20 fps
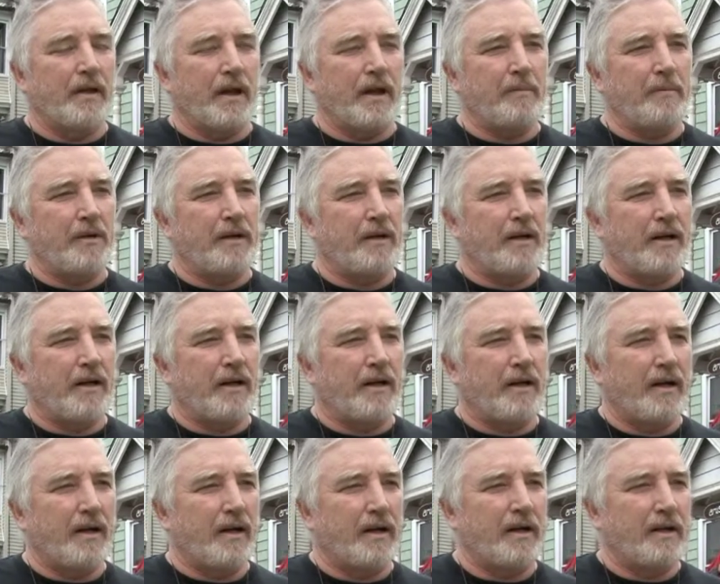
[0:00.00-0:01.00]
claim it
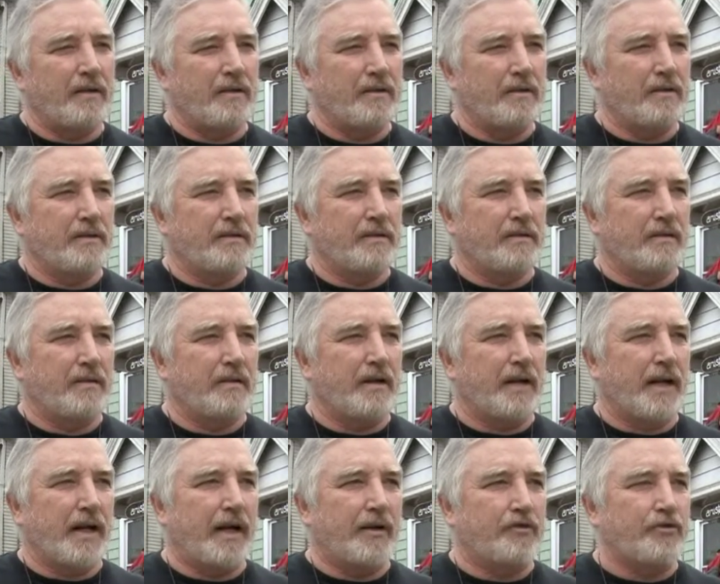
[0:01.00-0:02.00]

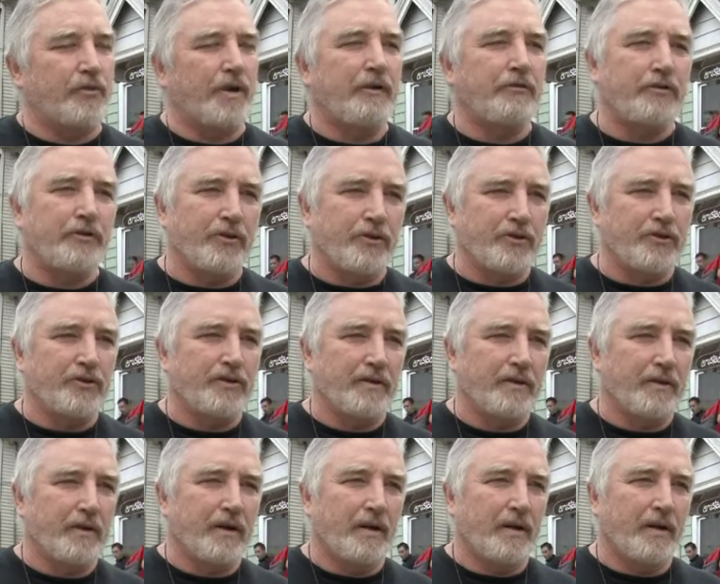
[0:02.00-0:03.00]
as refuge
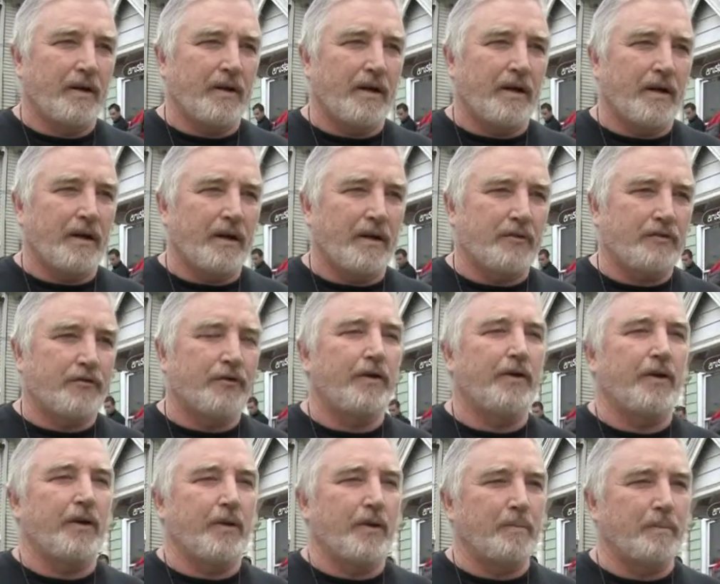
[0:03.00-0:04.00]

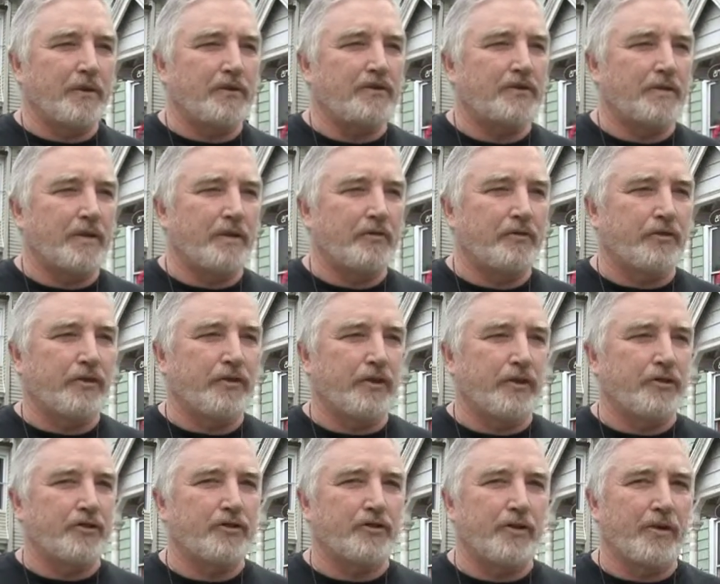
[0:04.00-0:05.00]
for the homeless and for
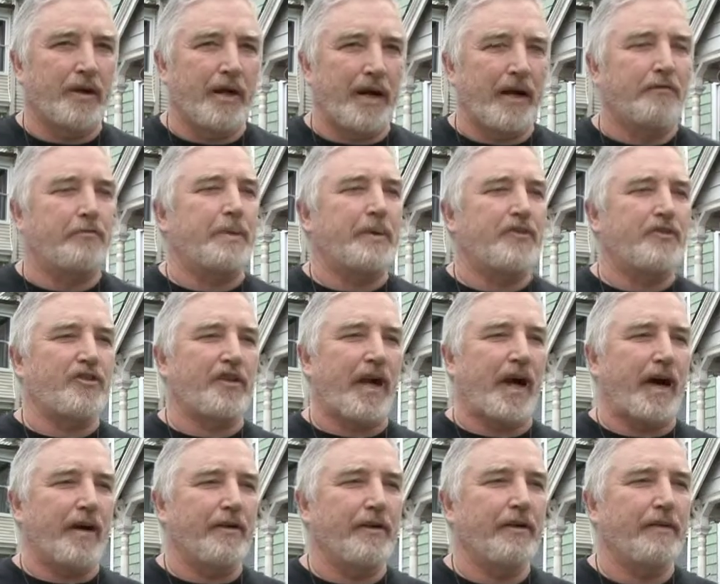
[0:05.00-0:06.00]
those who have been
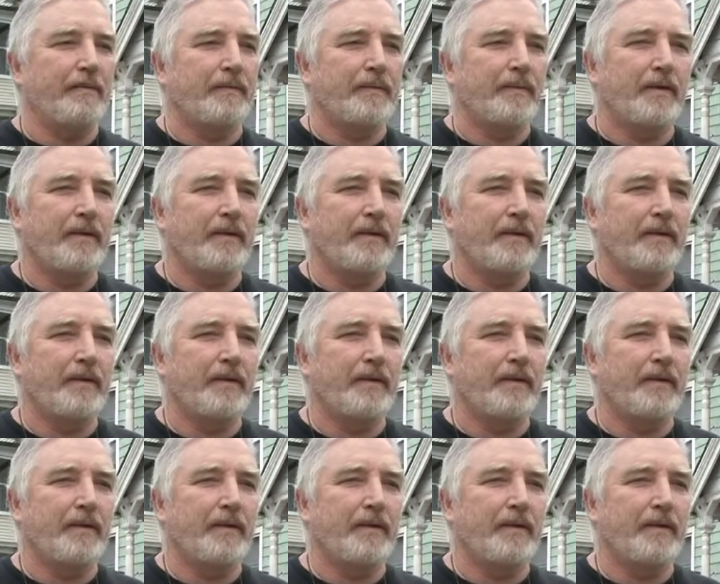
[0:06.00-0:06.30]
scattered.